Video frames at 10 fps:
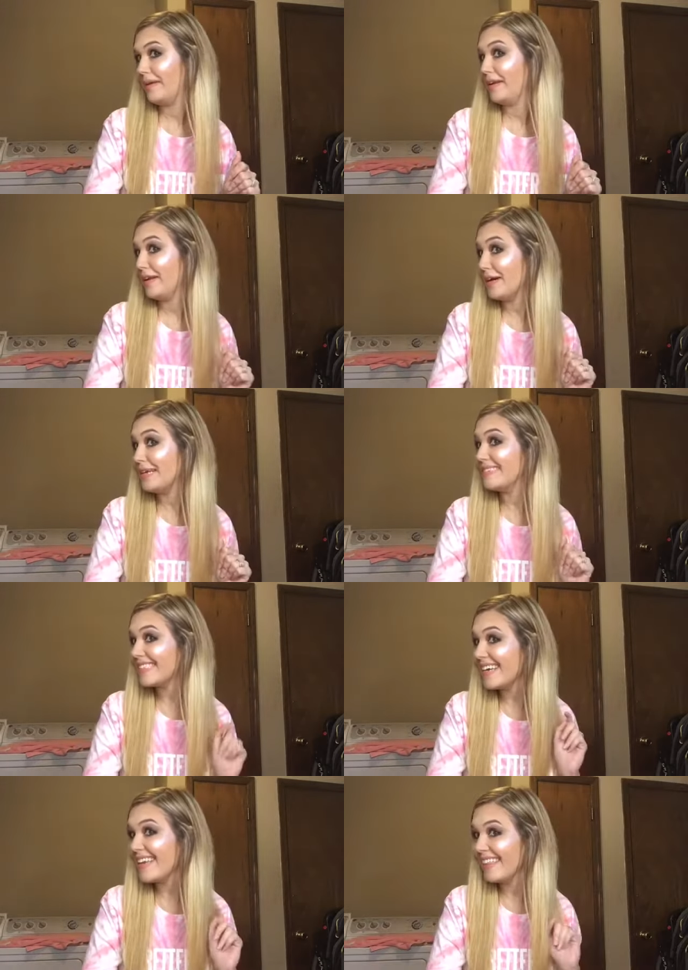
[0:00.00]
Do y'all
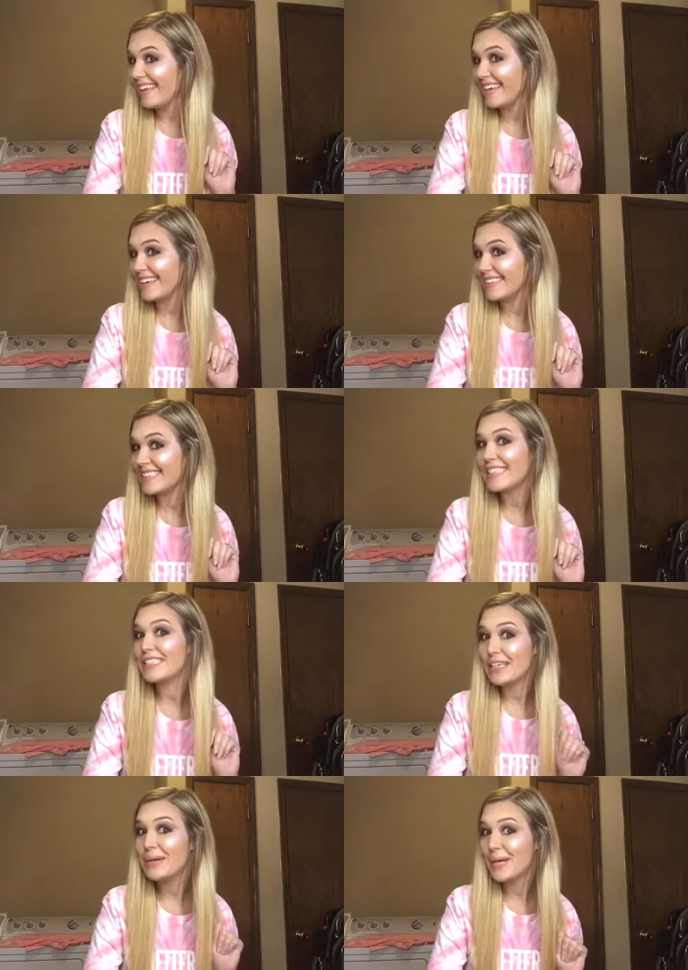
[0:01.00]
see this?
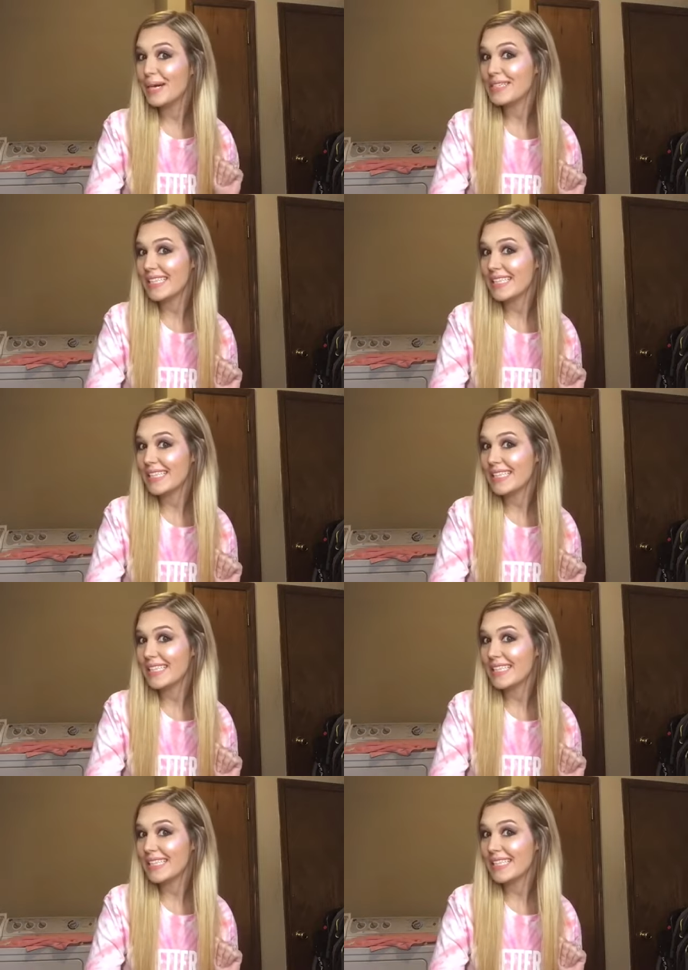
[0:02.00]
Do y'all